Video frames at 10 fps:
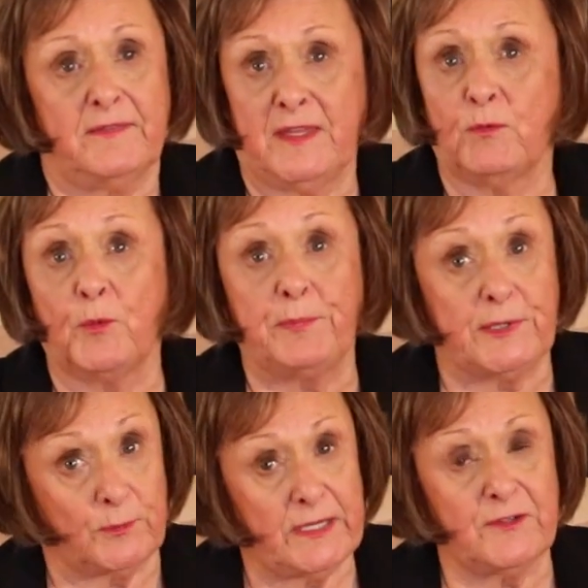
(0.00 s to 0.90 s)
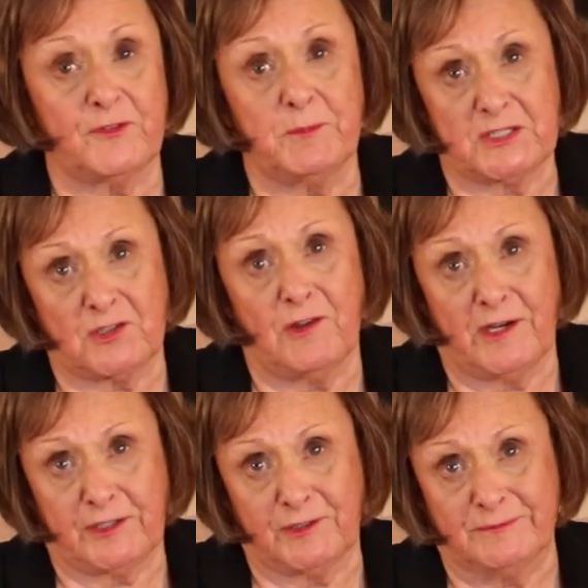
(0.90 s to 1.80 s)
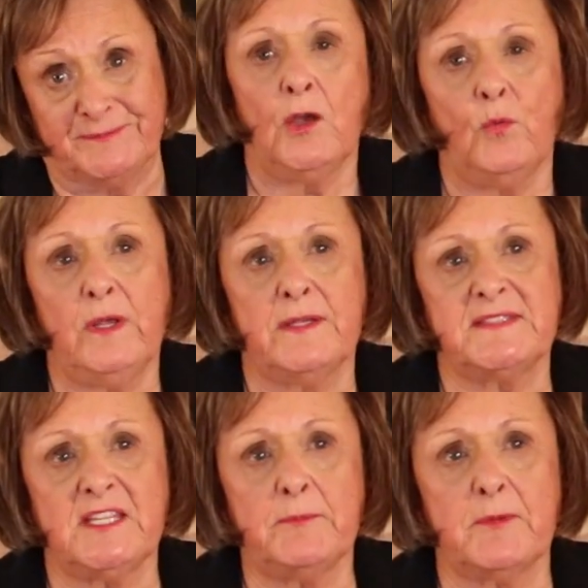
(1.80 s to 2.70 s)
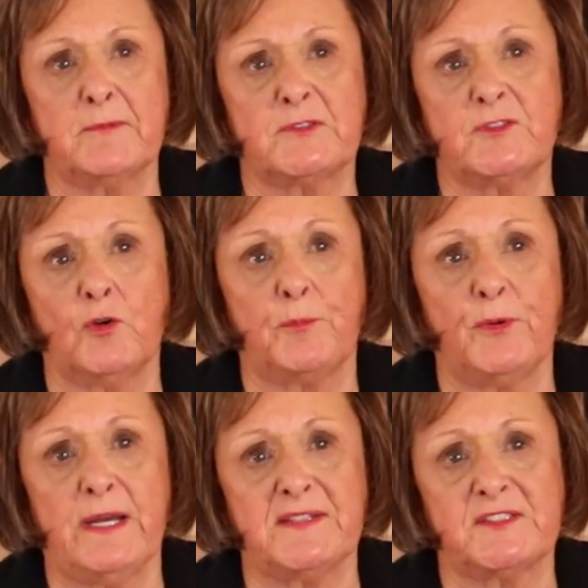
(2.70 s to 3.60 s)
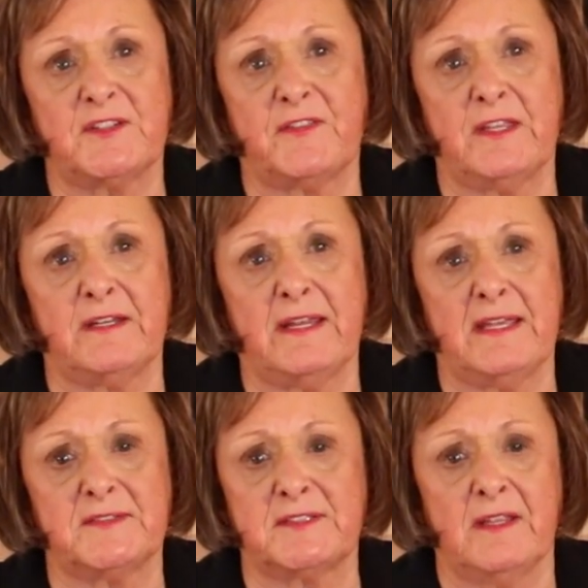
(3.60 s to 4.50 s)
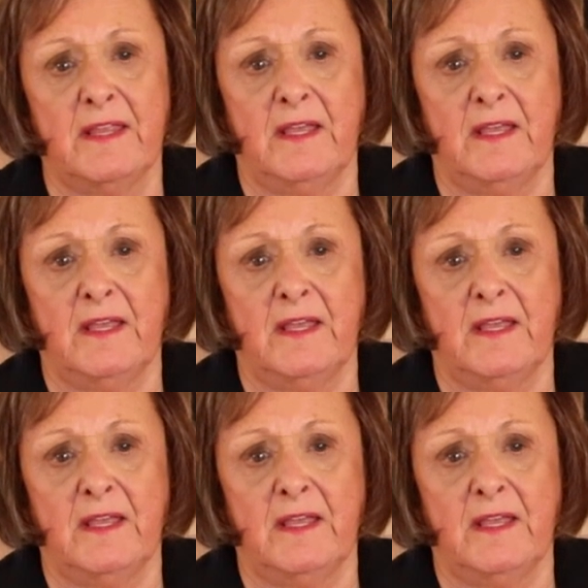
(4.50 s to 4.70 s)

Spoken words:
they won't be around for much longer. Well, and some of them are so oppressed that it has